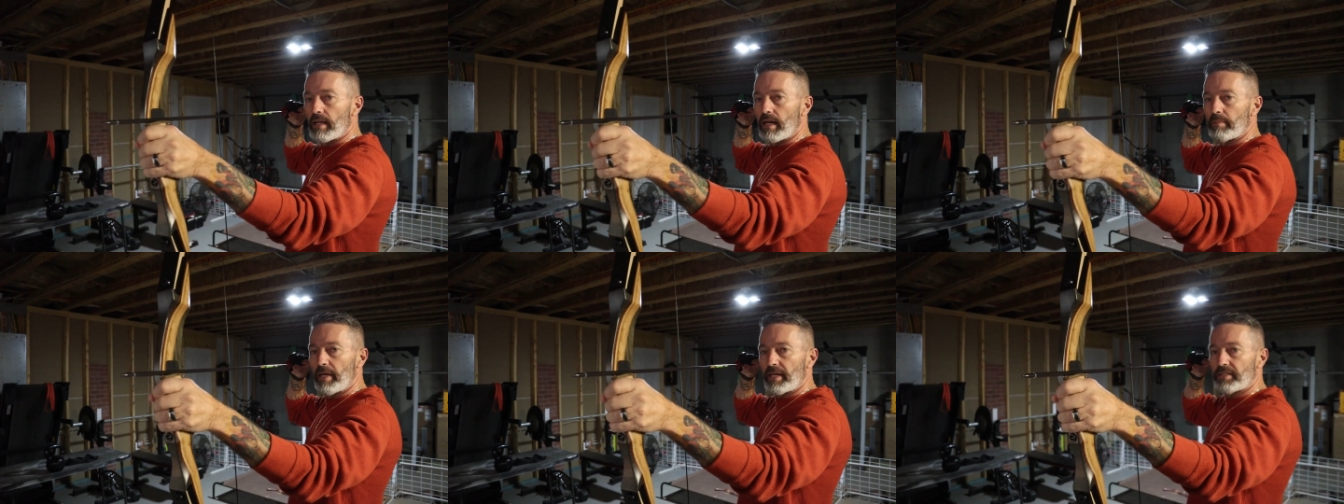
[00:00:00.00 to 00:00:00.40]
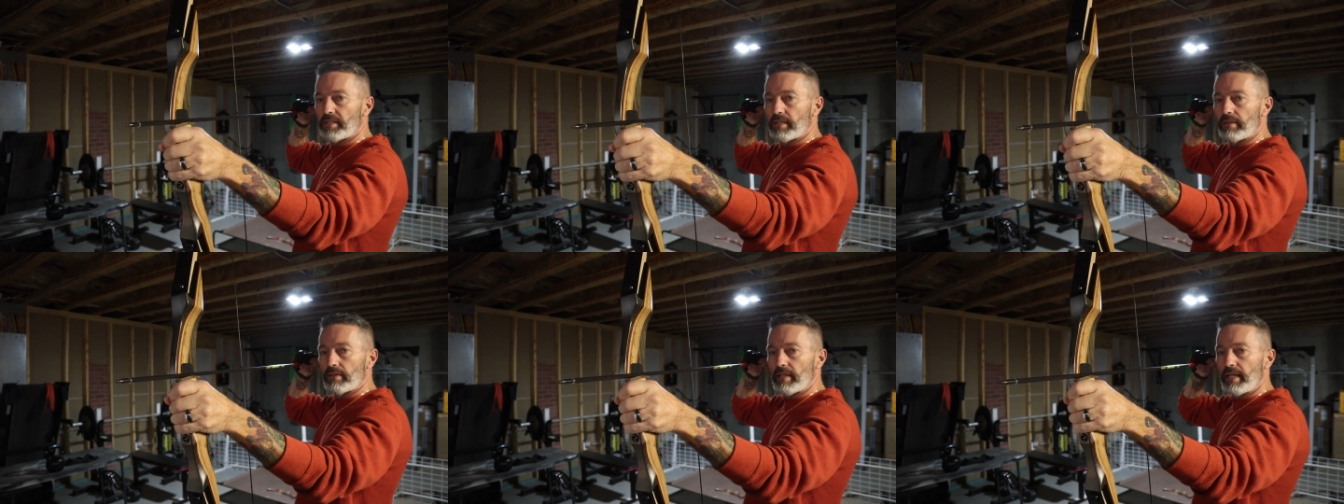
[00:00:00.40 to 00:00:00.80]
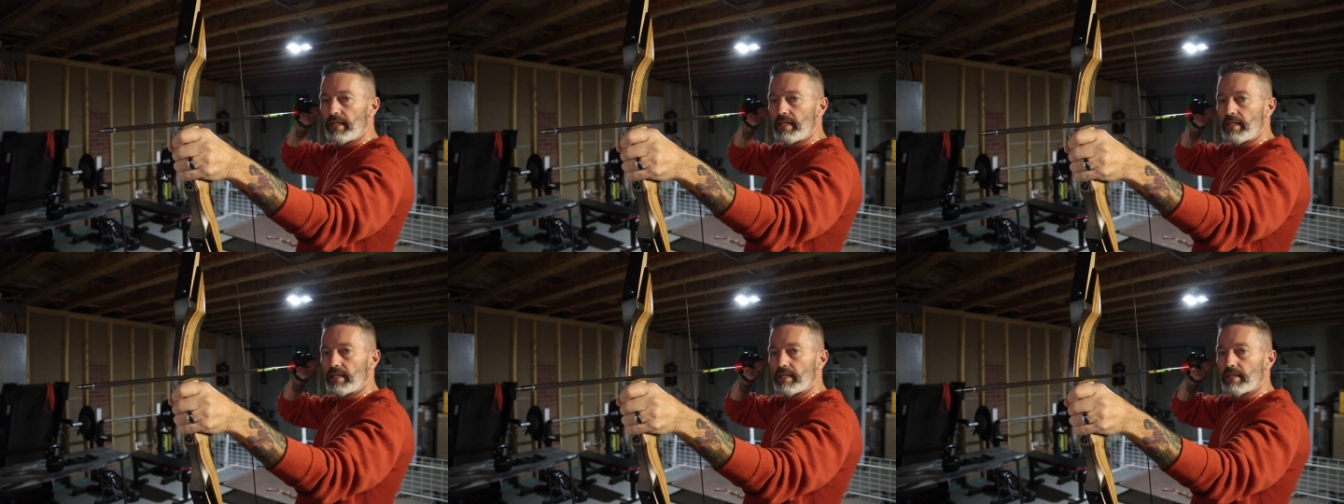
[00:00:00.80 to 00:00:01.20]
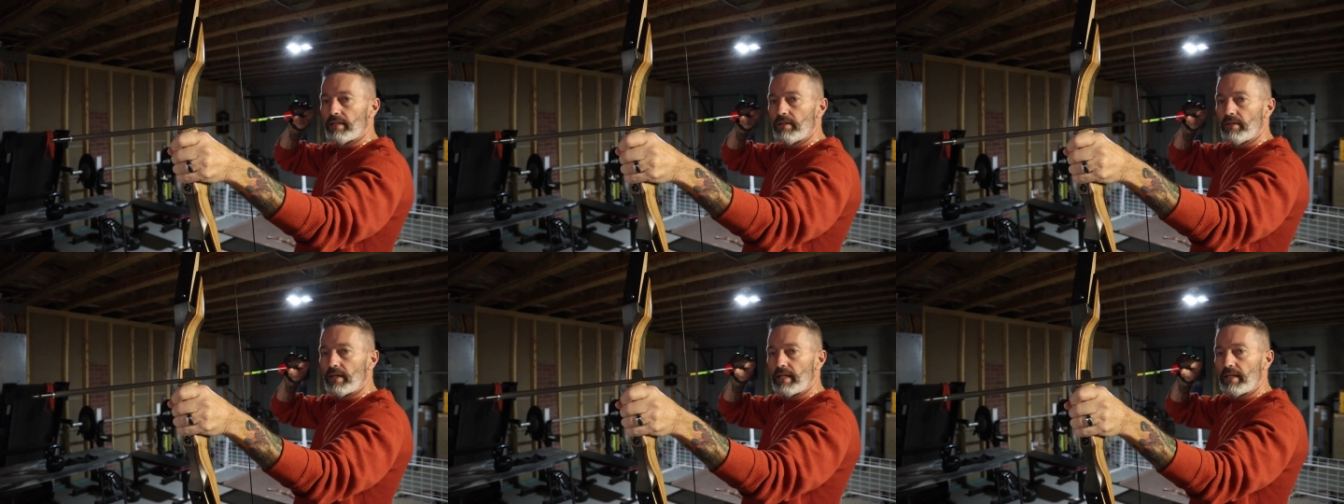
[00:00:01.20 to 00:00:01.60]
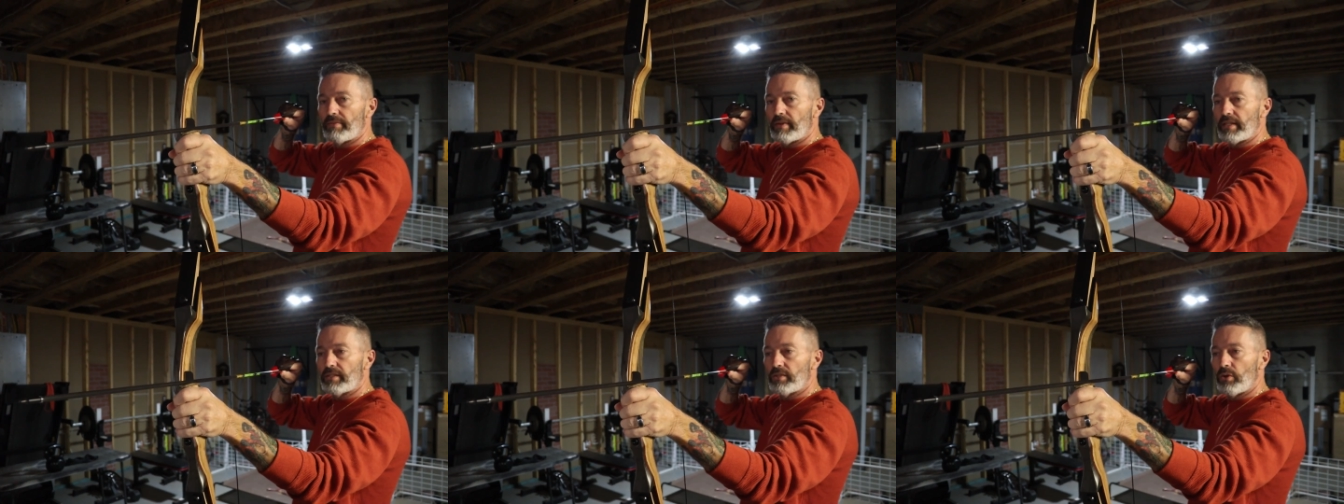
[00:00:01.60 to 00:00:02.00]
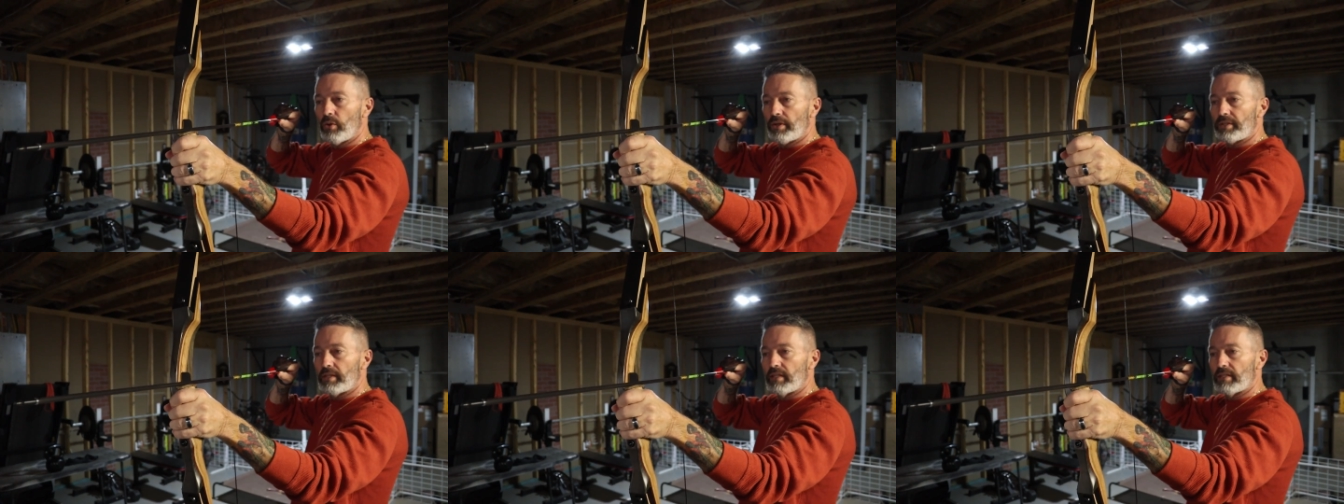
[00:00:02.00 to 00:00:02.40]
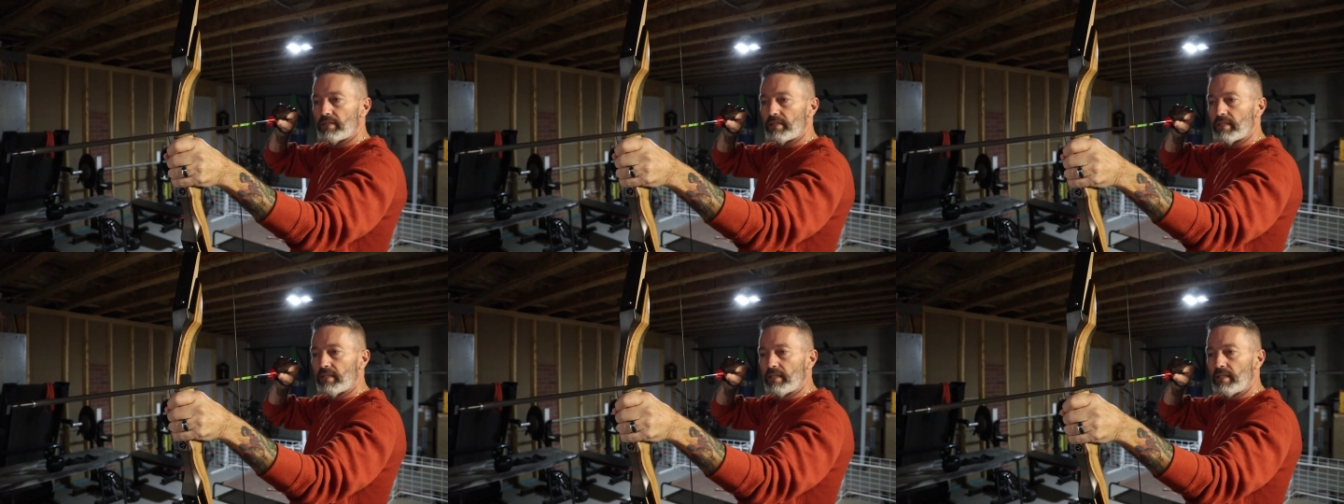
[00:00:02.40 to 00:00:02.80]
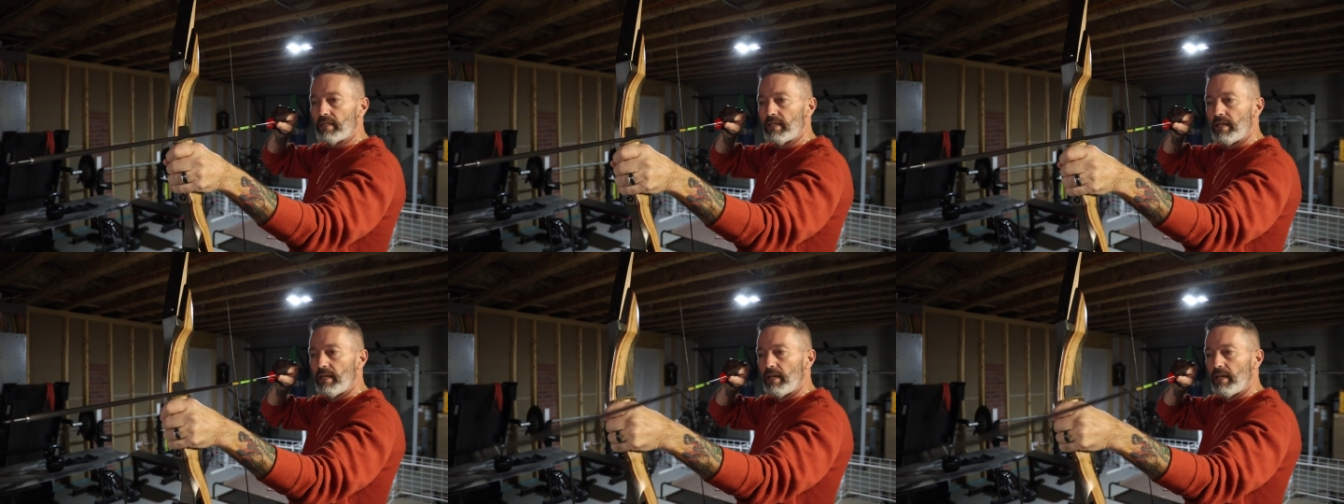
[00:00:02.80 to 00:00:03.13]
I'm actually letting it go. And if I torque this thing,